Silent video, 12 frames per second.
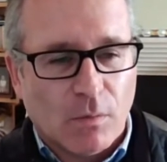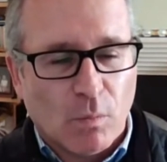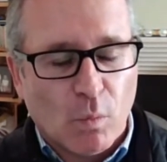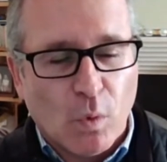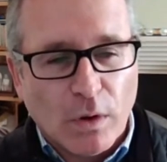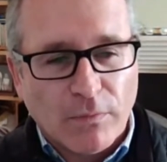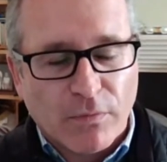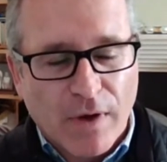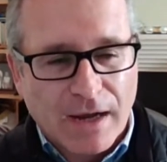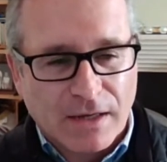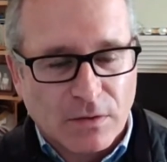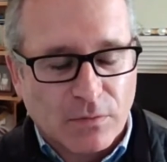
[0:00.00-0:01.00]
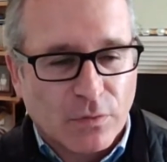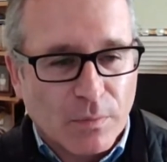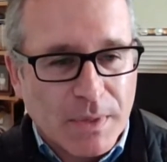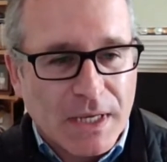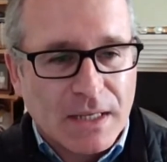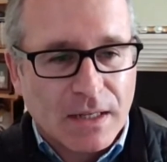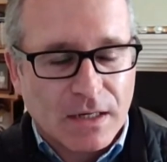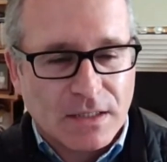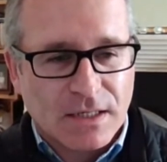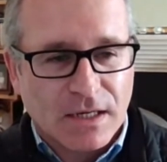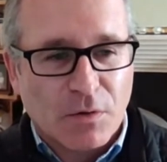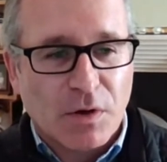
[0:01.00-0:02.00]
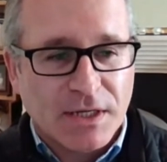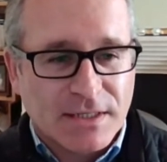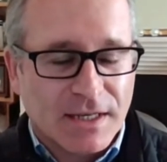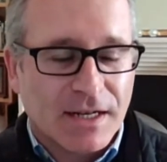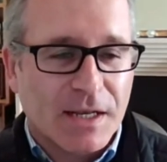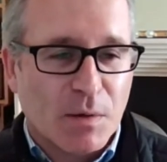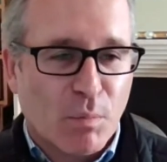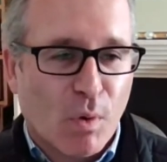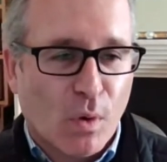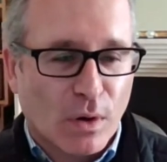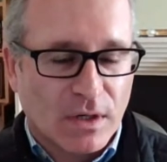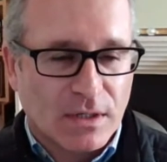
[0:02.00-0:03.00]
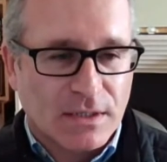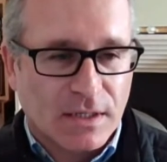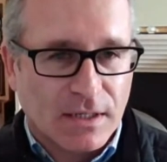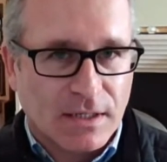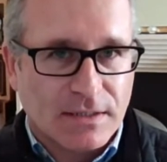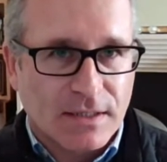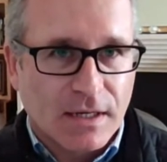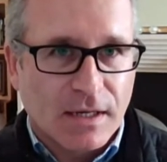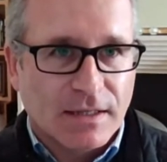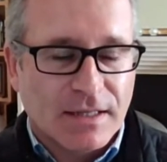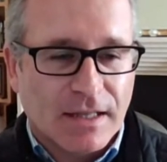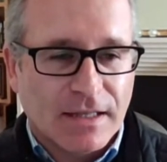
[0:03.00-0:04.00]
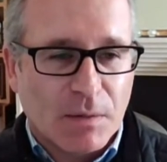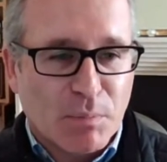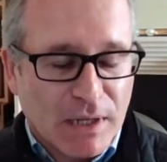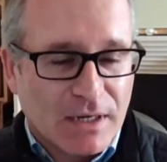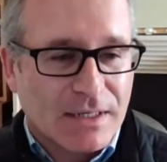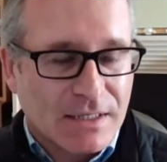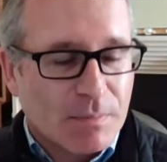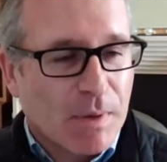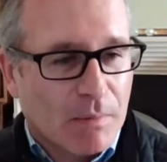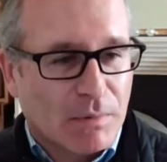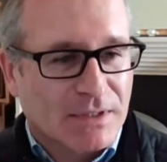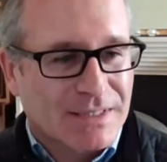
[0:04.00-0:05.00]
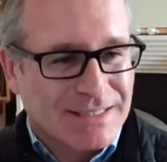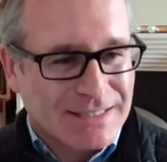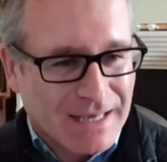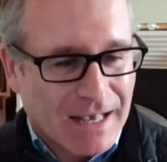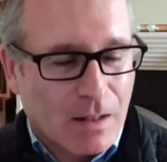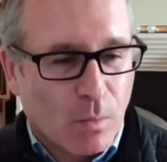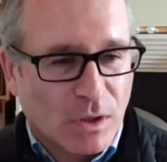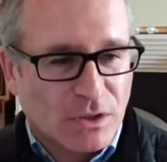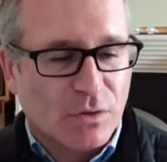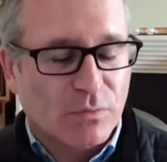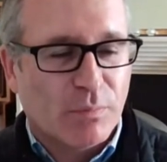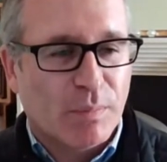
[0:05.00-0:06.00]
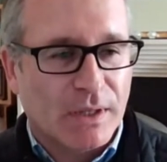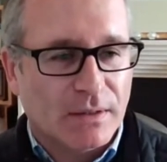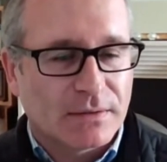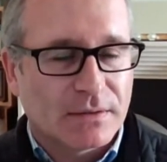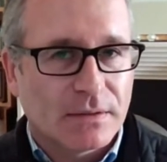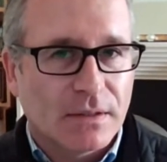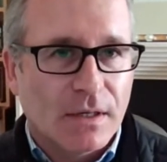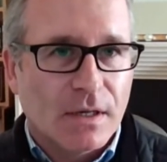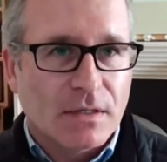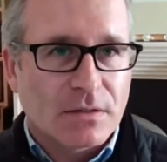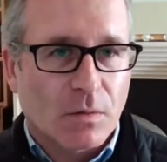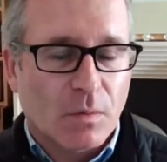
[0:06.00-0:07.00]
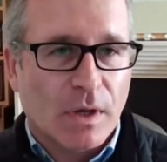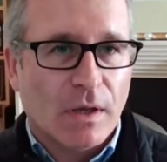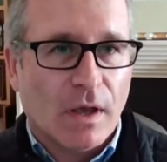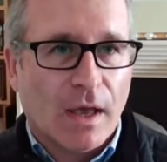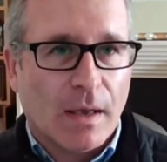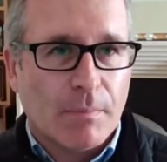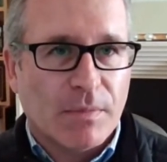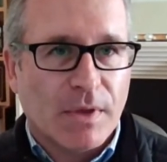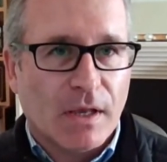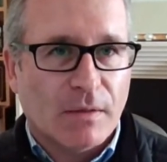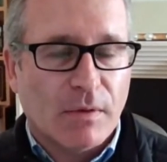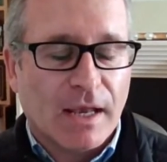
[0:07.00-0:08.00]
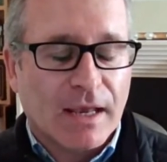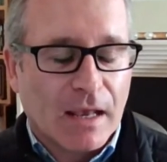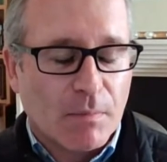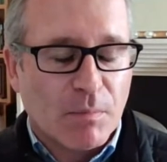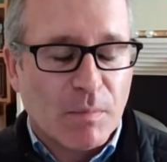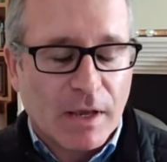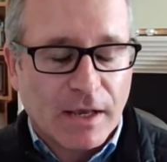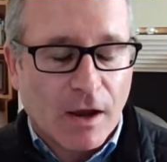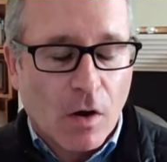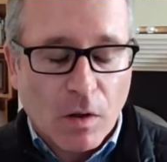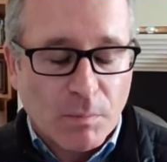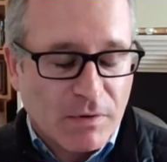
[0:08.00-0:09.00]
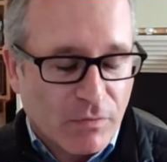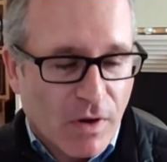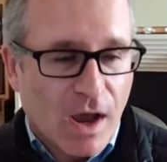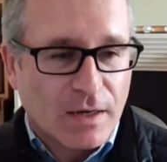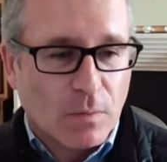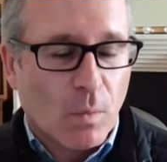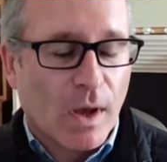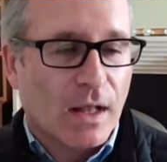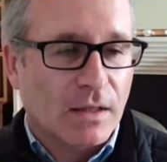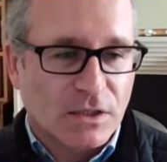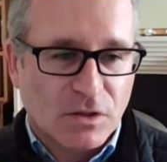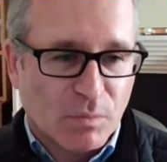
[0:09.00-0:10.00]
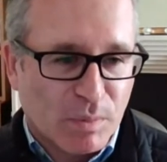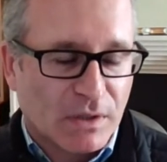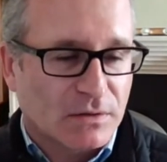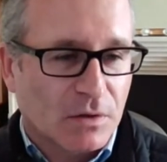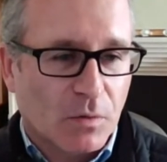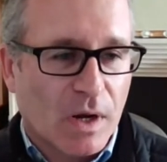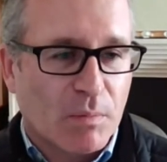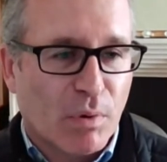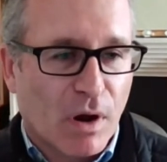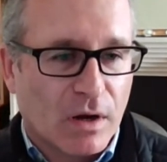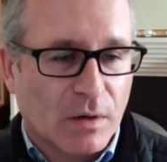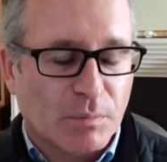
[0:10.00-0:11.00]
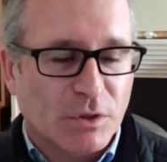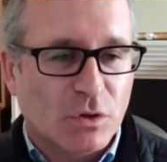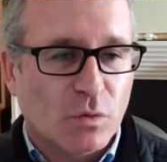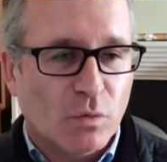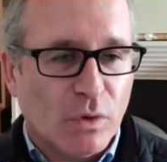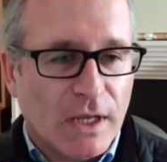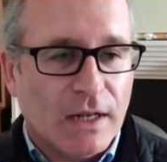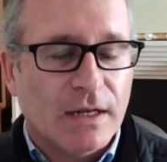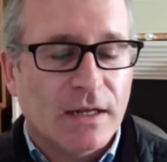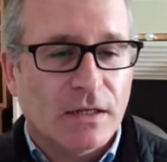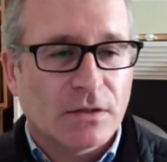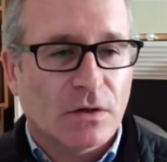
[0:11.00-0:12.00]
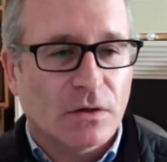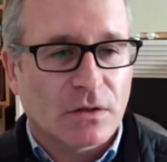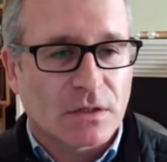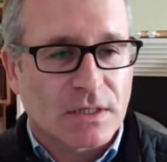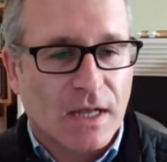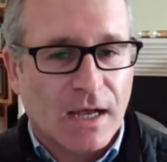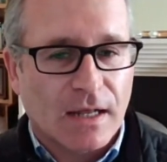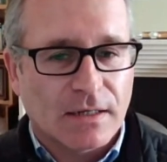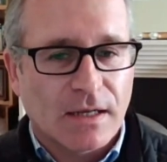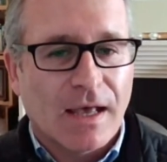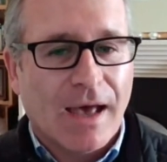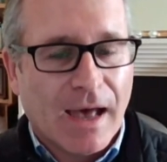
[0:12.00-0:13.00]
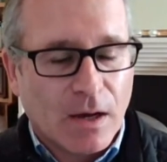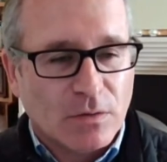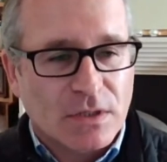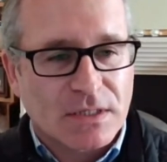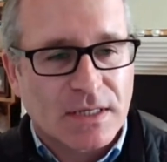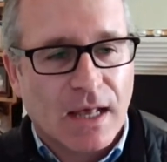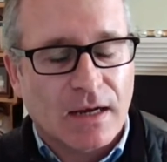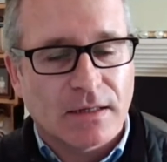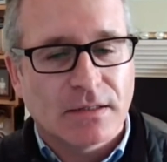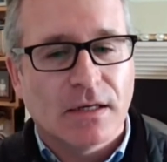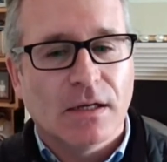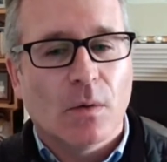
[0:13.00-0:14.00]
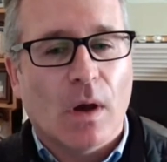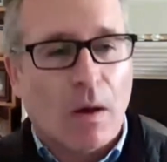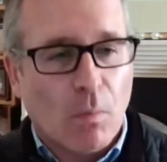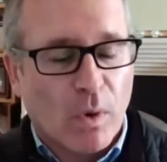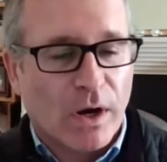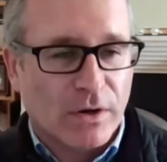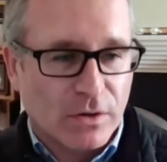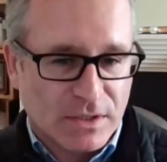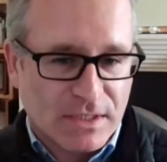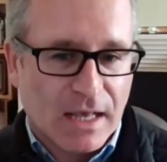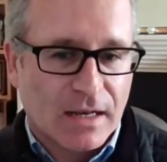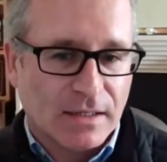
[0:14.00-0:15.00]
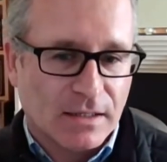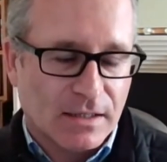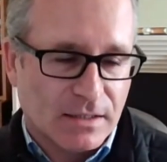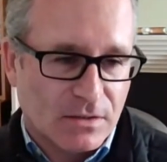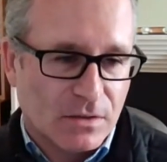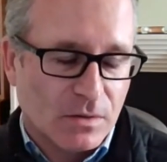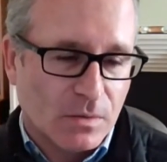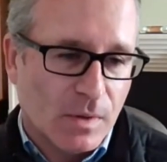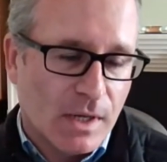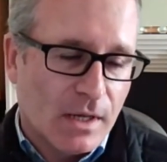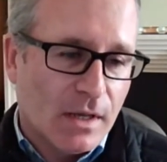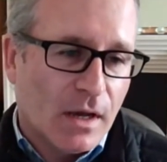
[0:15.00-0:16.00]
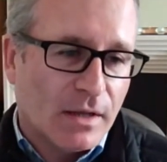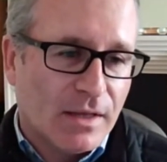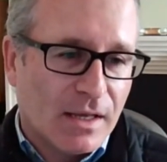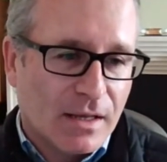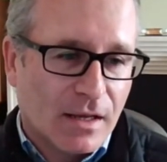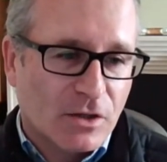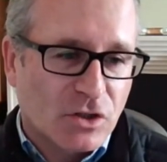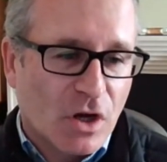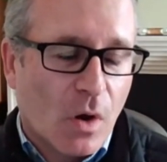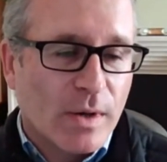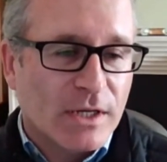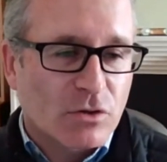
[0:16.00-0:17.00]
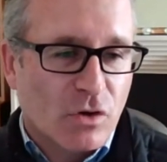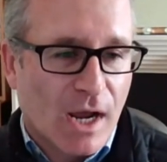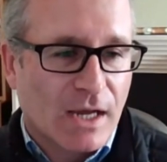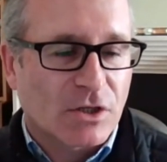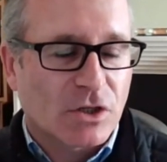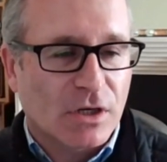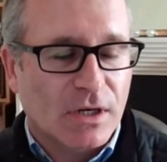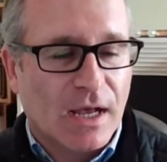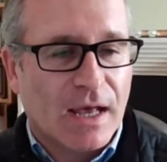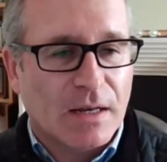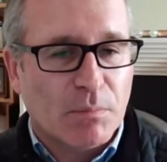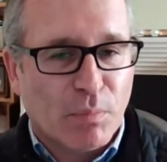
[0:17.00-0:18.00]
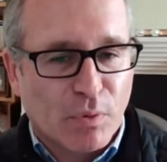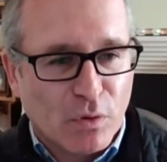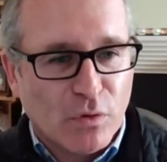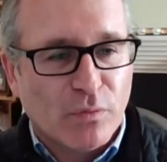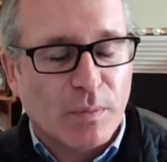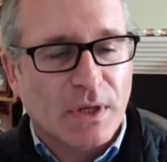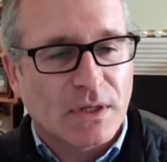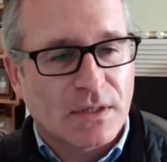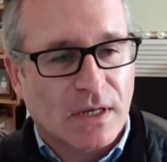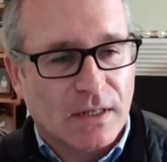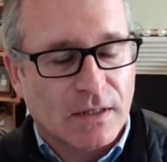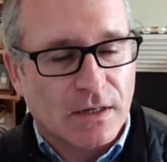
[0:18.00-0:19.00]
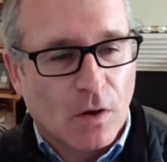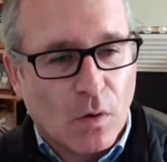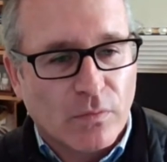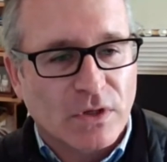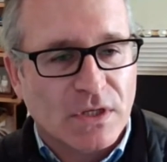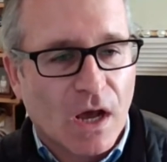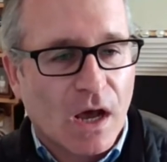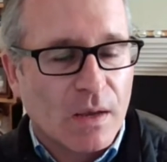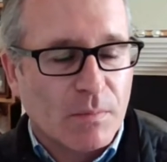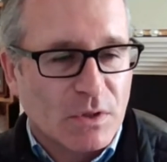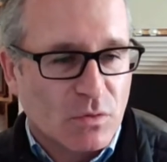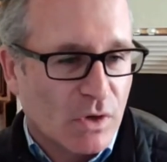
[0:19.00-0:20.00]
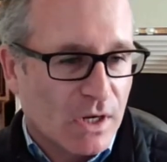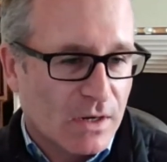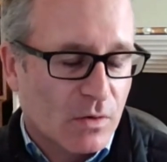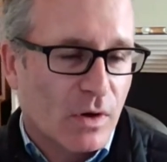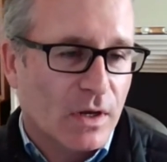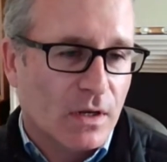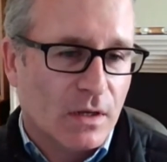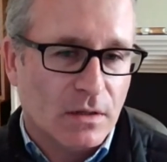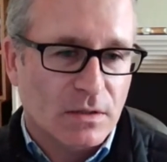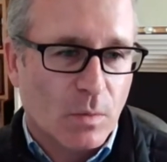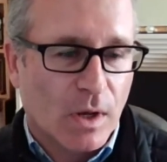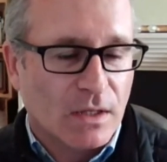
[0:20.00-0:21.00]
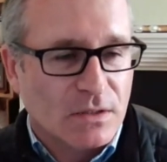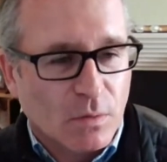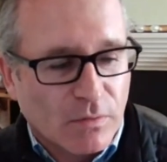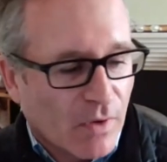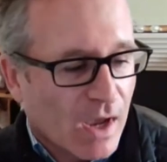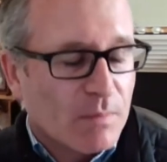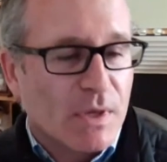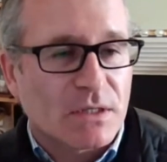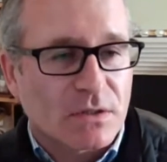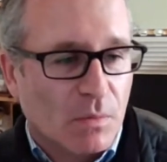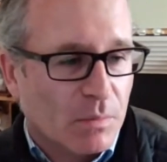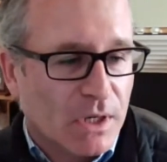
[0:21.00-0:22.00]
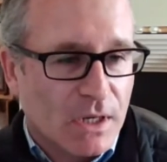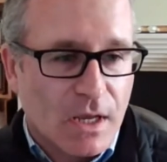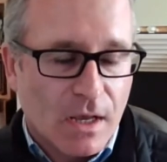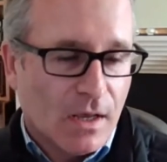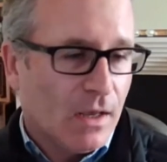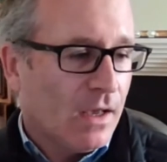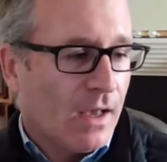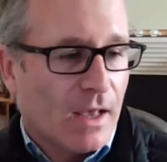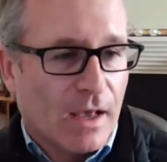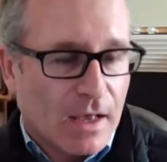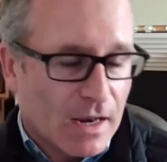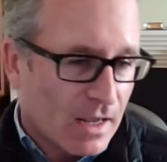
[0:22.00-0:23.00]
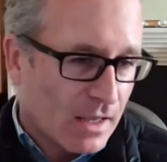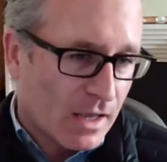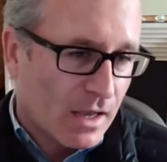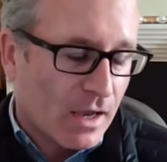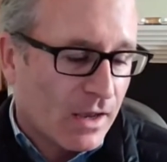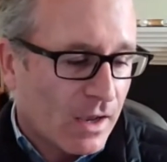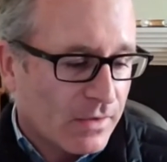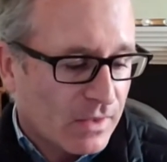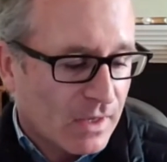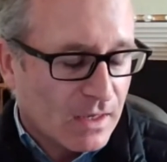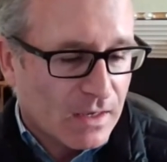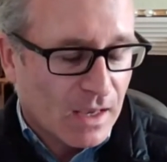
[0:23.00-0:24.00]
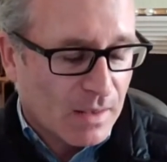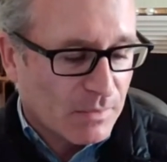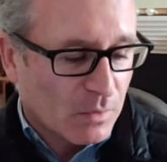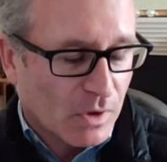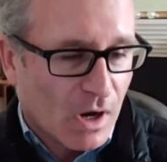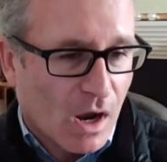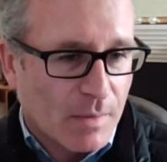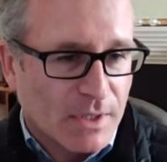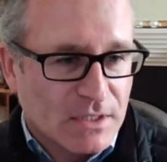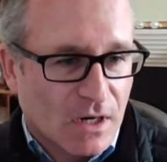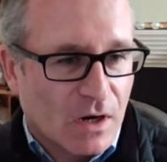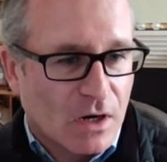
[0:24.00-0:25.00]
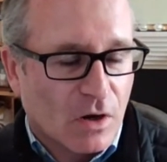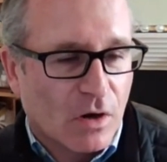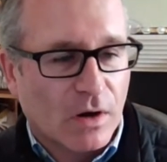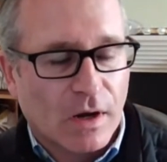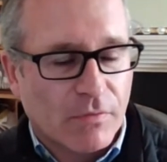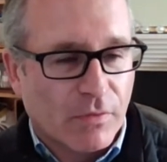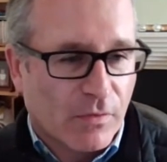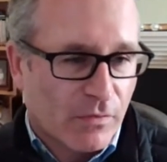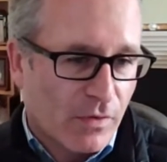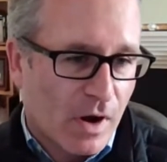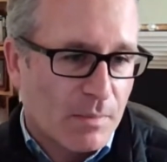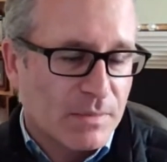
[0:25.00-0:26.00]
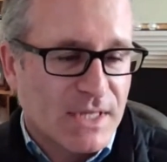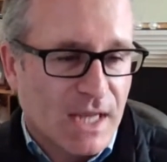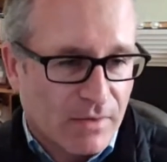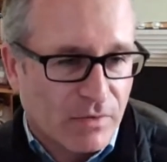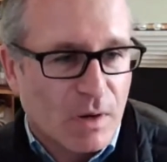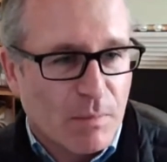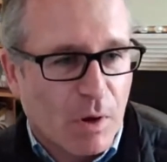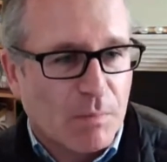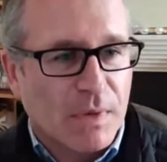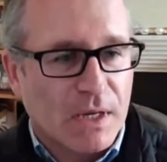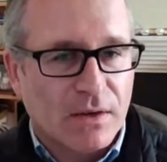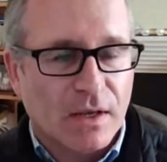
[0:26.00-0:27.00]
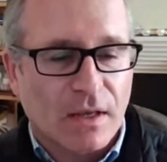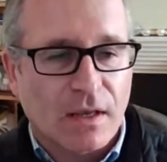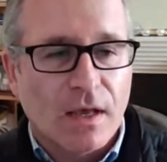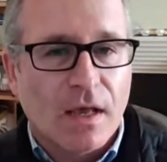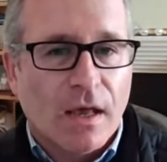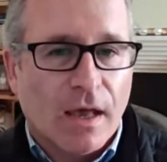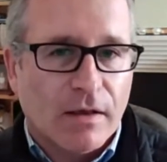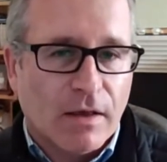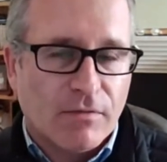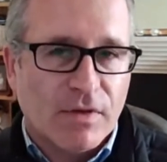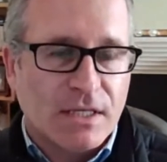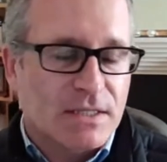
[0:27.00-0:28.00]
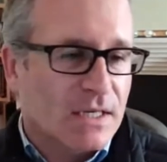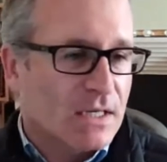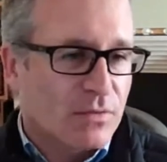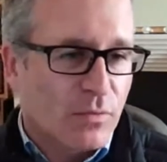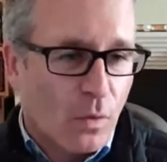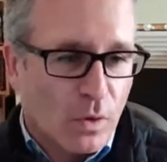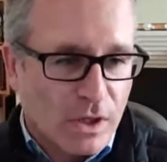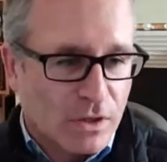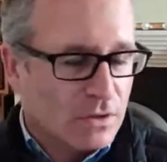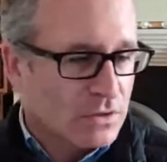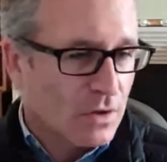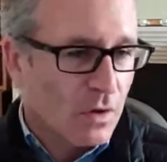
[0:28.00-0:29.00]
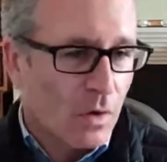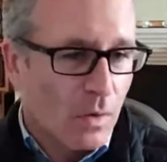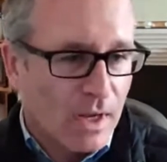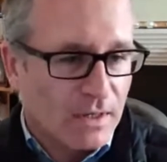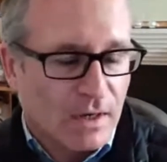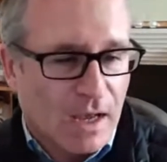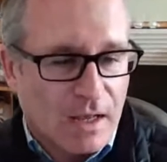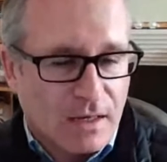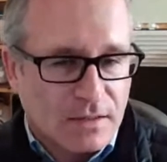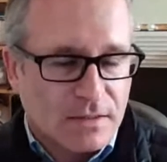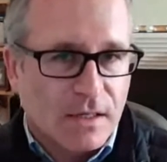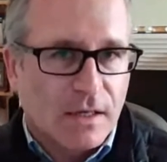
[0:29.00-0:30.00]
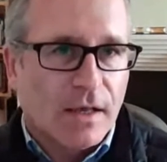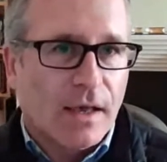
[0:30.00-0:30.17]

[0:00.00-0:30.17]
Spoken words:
One factor for me that is increasingly important is the ability to be able to sell what you've built. So it can all be fine and well that you've built a great product, but you really need to understand how to sell it and where you're selling it to. I think showing traction and improvement and over time is really critical as well. So if I meet somebody, and I think there were comments earlier from Devon about meeting VCs 4 years ago and